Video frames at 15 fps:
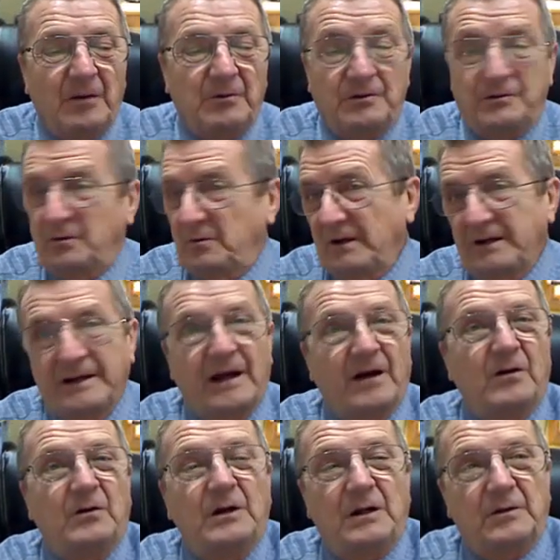Right
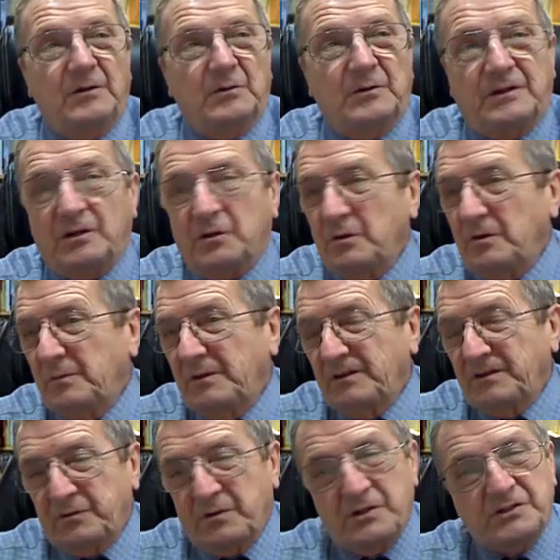now with the current
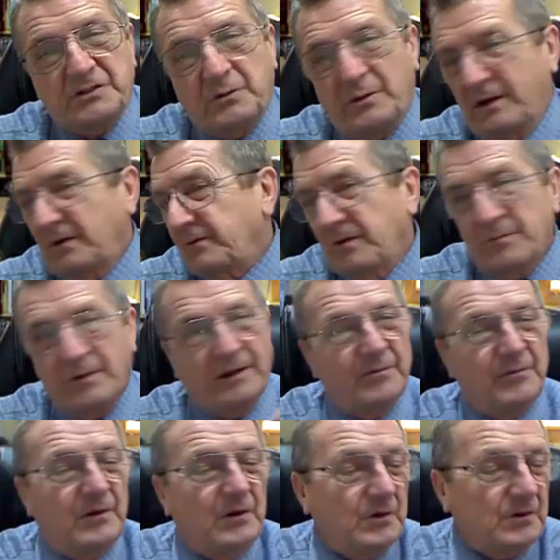administration, they want everything
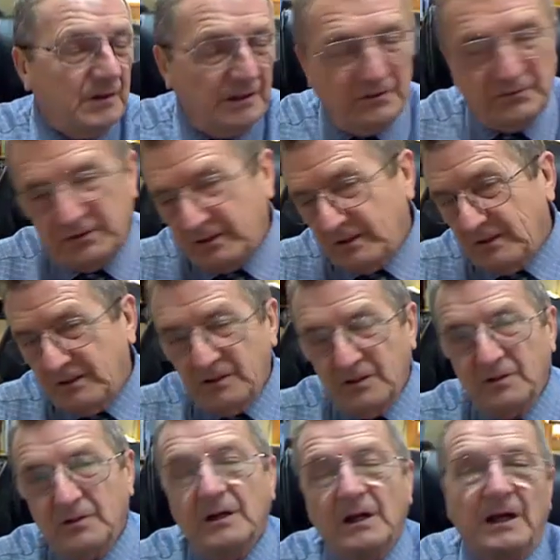made in America, everything in
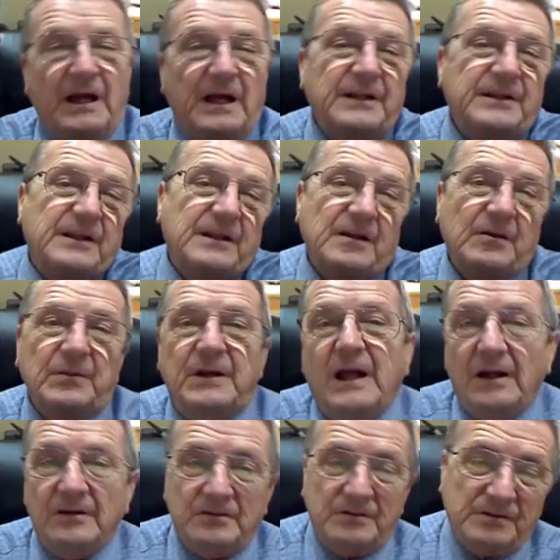here, anything
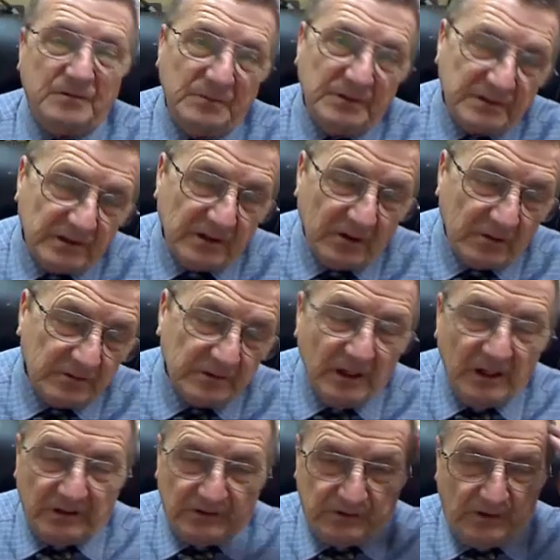coming out, there's going to be tariffs.